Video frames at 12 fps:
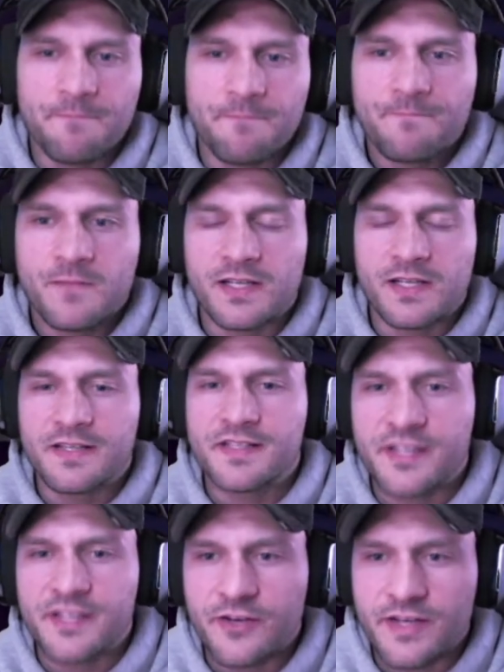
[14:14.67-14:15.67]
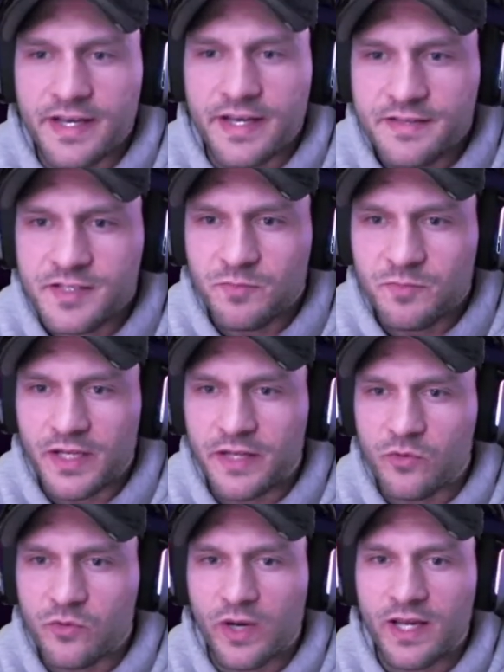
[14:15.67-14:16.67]
unnecessary deaths, but
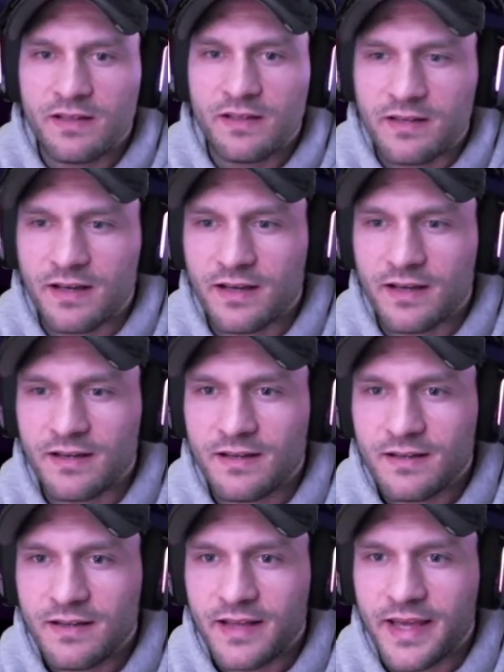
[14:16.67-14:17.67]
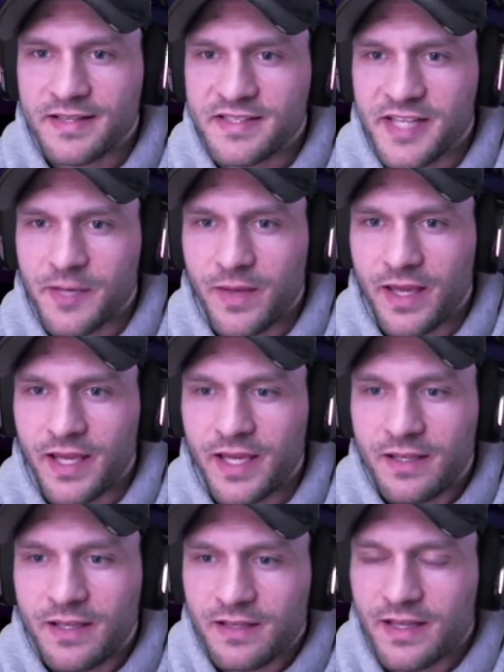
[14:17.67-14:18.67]
either way, the XMA
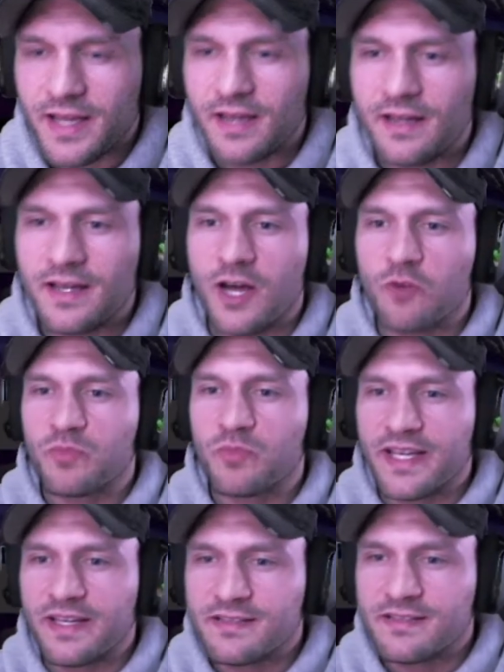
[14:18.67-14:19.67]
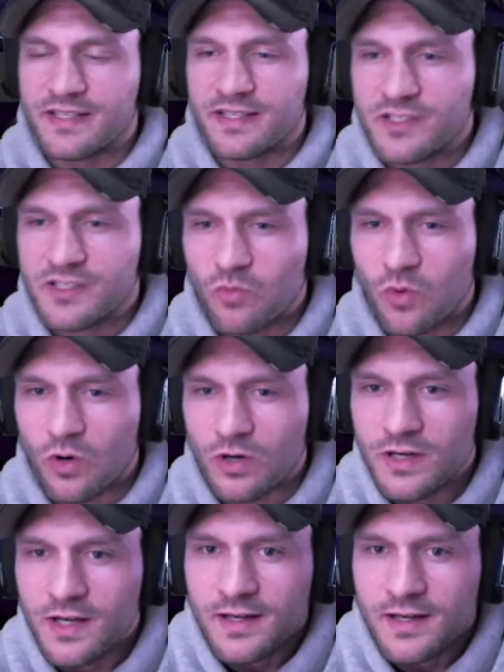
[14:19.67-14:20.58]
outplayed us in this war.